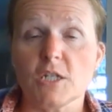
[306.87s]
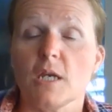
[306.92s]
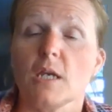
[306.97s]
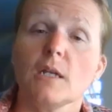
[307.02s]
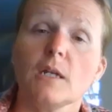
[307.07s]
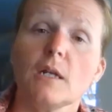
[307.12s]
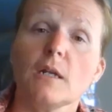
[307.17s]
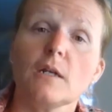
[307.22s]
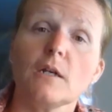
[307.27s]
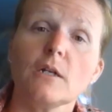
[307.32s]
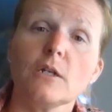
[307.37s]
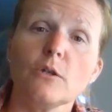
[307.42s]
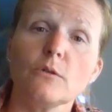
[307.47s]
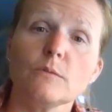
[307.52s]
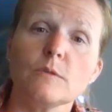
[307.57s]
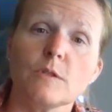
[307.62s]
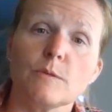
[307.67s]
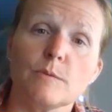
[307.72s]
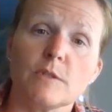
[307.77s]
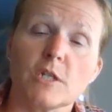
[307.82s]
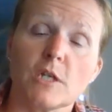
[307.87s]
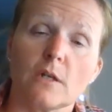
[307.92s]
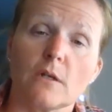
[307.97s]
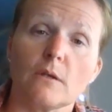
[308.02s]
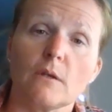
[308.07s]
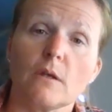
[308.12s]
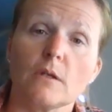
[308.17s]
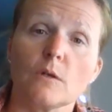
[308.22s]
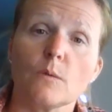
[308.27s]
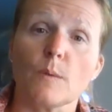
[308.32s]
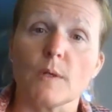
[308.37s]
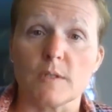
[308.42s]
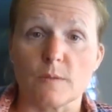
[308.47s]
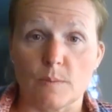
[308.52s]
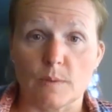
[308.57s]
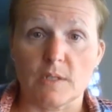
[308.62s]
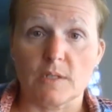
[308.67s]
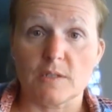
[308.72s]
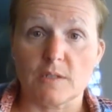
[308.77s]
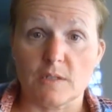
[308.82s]
and on our YouTube channel under West
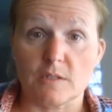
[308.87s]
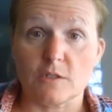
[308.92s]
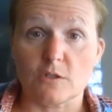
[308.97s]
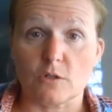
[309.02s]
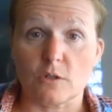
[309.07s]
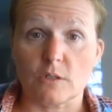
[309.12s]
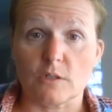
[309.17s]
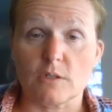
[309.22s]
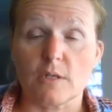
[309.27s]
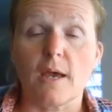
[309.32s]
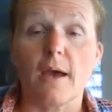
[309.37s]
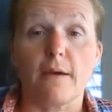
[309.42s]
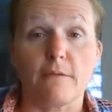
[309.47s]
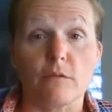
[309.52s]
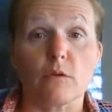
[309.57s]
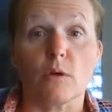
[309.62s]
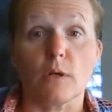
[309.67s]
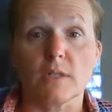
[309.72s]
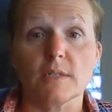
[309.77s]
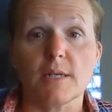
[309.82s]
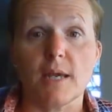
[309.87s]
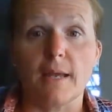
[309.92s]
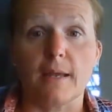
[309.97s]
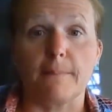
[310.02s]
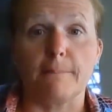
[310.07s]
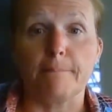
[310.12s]
Plains District. Have a great day.